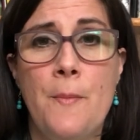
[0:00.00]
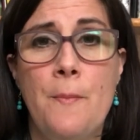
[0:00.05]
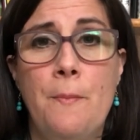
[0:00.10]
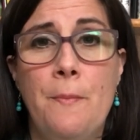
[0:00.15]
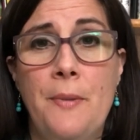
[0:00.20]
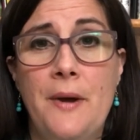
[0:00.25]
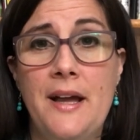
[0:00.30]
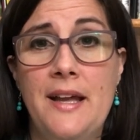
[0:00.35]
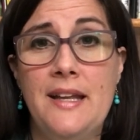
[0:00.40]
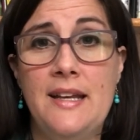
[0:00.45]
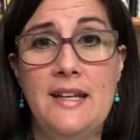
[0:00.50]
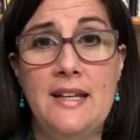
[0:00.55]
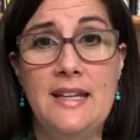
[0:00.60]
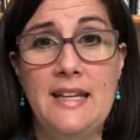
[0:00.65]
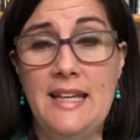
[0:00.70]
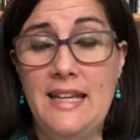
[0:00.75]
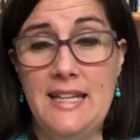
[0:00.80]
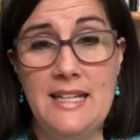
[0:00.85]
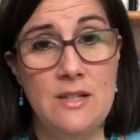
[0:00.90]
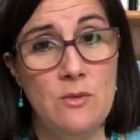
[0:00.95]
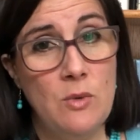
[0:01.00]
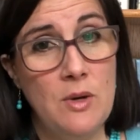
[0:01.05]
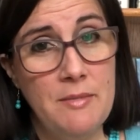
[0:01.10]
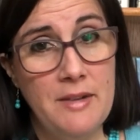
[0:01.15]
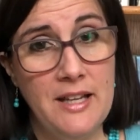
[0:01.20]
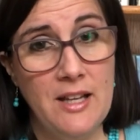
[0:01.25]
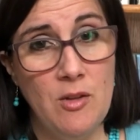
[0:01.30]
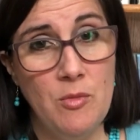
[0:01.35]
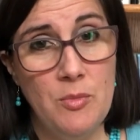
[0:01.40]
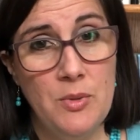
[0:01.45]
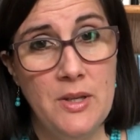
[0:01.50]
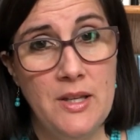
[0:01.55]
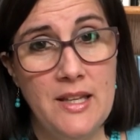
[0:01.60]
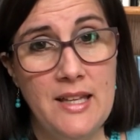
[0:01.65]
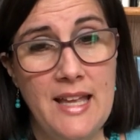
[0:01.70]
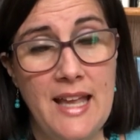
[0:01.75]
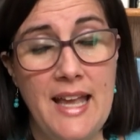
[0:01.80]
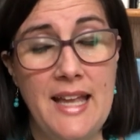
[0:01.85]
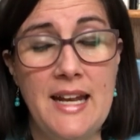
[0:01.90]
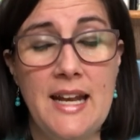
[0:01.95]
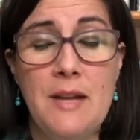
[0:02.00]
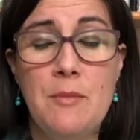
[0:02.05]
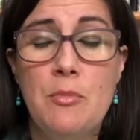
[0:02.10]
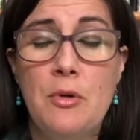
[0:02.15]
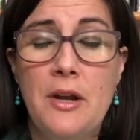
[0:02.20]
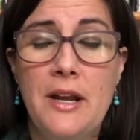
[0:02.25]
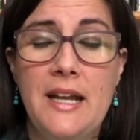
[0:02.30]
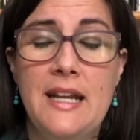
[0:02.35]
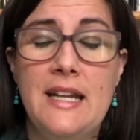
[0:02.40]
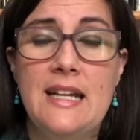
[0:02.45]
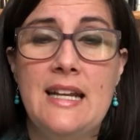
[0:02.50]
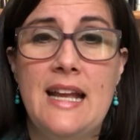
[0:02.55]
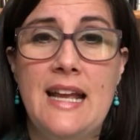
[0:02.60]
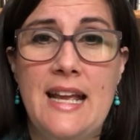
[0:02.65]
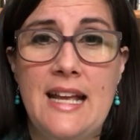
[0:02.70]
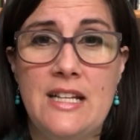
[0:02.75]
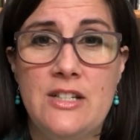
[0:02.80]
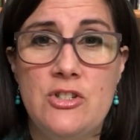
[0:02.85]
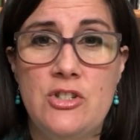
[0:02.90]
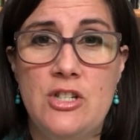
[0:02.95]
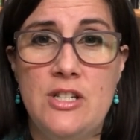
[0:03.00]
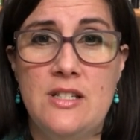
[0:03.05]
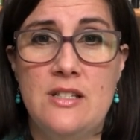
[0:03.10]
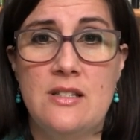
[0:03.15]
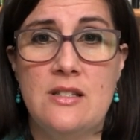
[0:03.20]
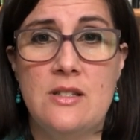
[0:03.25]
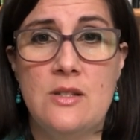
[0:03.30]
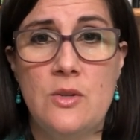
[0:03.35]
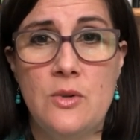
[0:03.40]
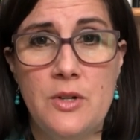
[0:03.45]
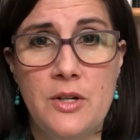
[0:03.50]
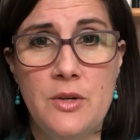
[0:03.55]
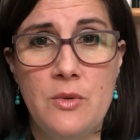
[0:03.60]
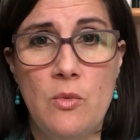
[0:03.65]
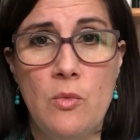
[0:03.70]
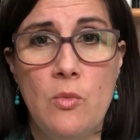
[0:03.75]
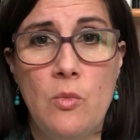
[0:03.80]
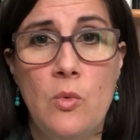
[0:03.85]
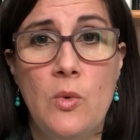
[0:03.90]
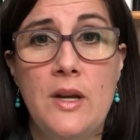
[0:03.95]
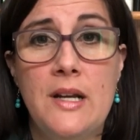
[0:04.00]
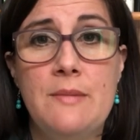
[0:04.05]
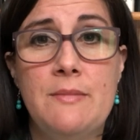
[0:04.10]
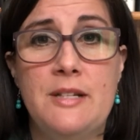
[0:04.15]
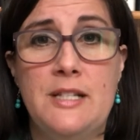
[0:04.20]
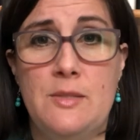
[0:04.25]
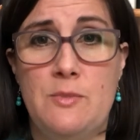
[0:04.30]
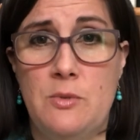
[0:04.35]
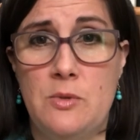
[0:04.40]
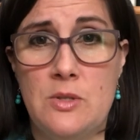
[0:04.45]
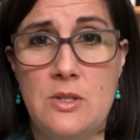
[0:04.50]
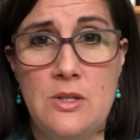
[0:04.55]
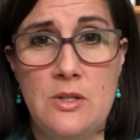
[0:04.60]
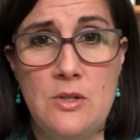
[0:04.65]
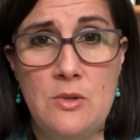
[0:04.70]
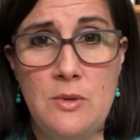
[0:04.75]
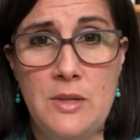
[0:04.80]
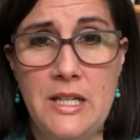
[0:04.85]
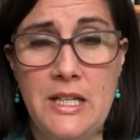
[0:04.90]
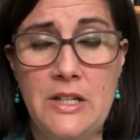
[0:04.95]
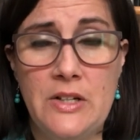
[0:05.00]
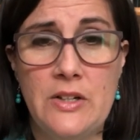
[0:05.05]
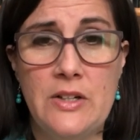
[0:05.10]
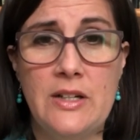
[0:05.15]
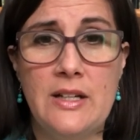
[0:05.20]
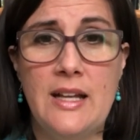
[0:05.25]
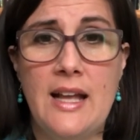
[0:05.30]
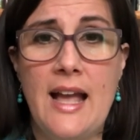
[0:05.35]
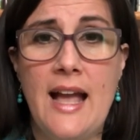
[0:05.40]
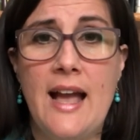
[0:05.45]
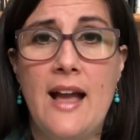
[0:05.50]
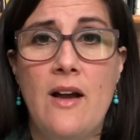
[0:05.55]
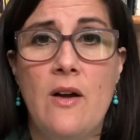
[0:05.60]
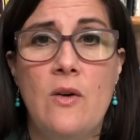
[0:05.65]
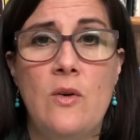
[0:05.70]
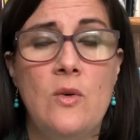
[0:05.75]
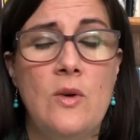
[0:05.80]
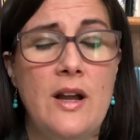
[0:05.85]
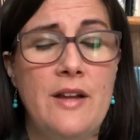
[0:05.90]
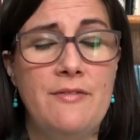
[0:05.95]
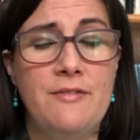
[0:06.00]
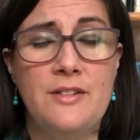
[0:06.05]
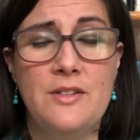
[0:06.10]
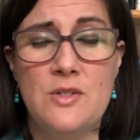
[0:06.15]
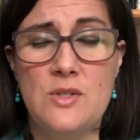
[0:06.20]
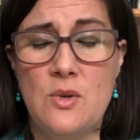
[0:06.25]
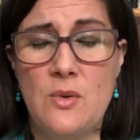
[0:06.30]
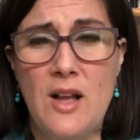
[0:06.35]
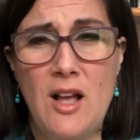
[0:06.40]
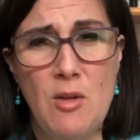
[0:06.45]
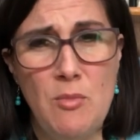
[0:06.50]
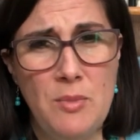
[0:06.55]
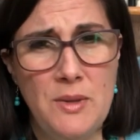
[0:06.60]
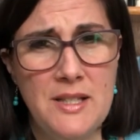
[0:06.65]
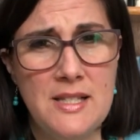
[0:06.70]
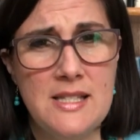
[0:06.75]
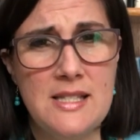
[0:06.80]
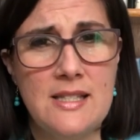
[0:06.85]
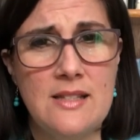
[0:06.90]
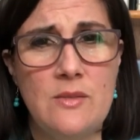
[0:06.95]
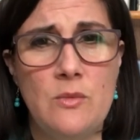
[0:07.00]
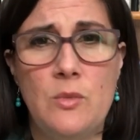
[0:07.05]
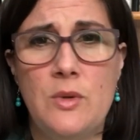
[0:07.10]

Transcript: but he didn't want my help. And I prayed and I asked Jesus, Lord, what am I supposed to do here? How I feel so helpless.